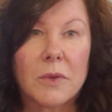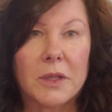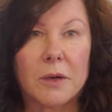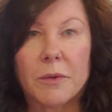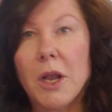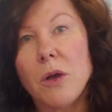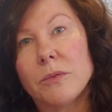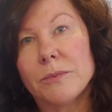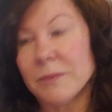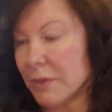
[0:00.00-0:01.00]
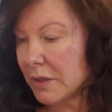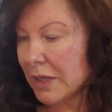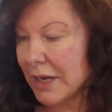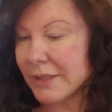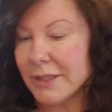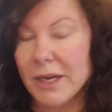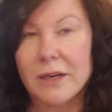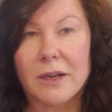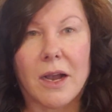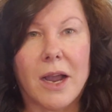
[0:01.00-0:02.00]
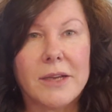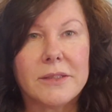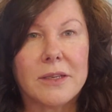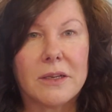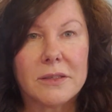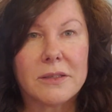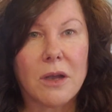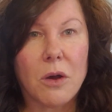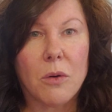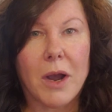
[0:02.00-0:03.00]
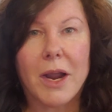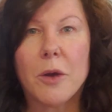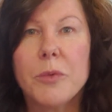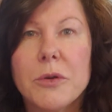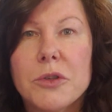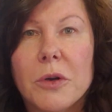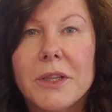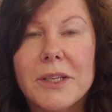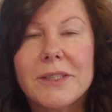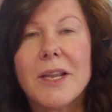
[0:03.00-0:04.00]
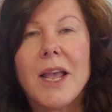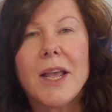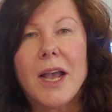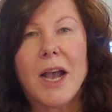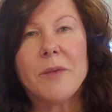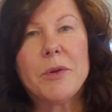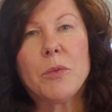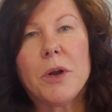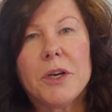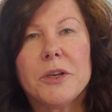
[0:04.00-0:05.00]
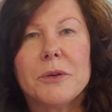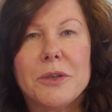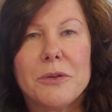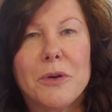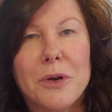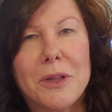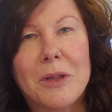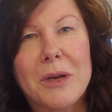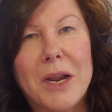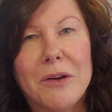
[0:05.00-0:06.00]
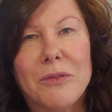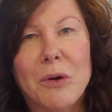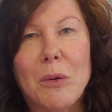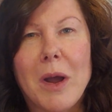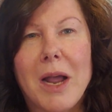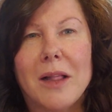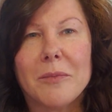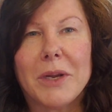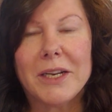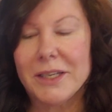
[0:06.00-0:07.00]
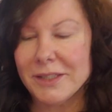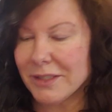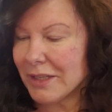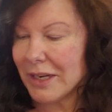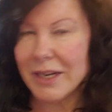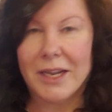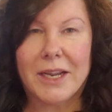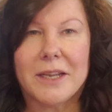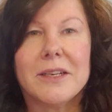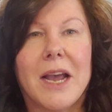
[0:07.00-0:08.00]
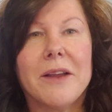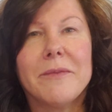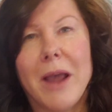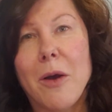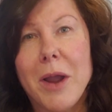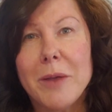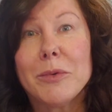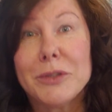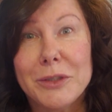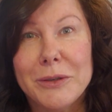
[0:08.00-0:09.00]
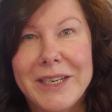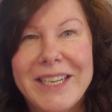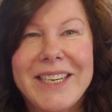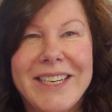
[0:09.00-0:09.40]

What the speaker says: And there we go. That's it, guys. So I hope you enjoyed this. I've been wanting to do a tutorial on hair for a while, but I'm now able to do it.